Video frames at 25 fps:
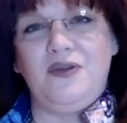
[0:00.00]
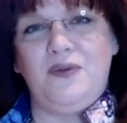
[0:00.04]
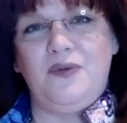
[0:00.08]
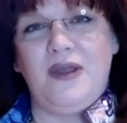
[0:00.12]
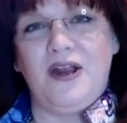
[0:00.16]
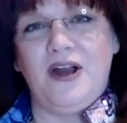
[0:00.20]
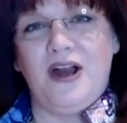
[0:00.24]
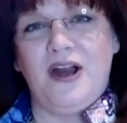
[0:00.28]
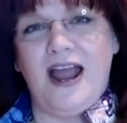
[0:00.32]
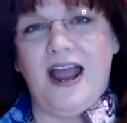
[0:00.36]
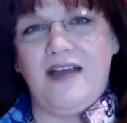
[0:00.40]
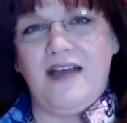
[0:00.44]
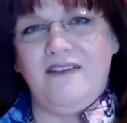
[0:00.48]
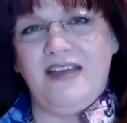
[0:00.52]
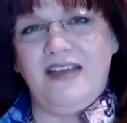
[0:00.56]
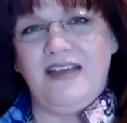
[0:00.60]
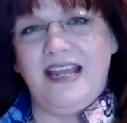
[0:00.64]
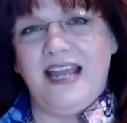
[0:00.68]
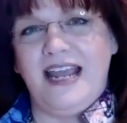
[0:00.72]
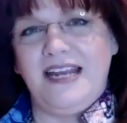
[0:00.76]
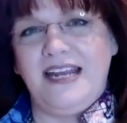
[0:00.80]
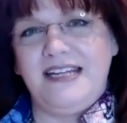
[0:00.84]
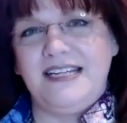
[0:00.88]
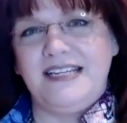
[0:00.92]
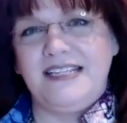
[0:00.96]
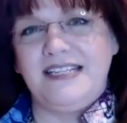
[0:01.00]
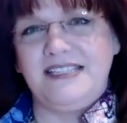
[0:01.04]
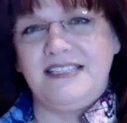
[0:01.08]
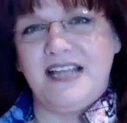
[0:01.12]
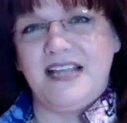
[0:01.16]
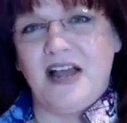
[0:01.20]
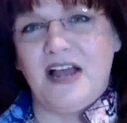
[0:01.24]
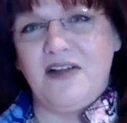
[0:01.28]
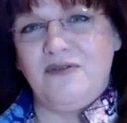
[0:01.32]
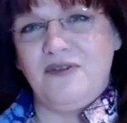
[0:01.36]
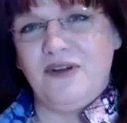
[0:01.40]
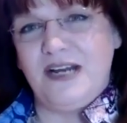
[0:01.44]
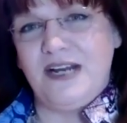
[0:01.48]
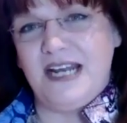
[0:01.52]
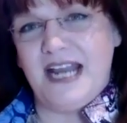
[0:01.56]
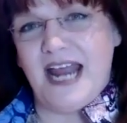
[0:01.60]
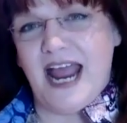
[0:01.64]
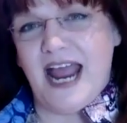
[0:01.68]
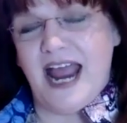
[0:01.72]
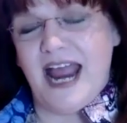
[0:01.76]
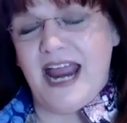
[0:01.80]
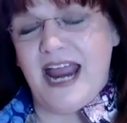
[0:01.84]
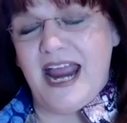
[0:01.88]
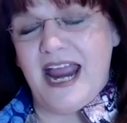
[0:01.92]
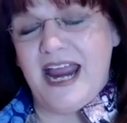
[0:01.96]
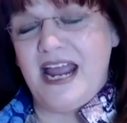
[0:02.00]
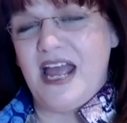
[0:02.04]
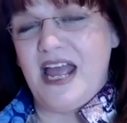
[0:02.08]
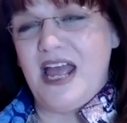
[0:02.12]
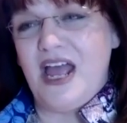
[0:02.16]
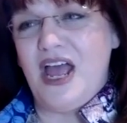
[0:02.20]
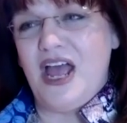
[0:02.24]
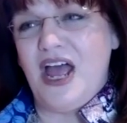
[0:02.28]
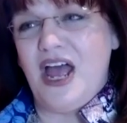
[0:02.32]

we are having a Discovery Day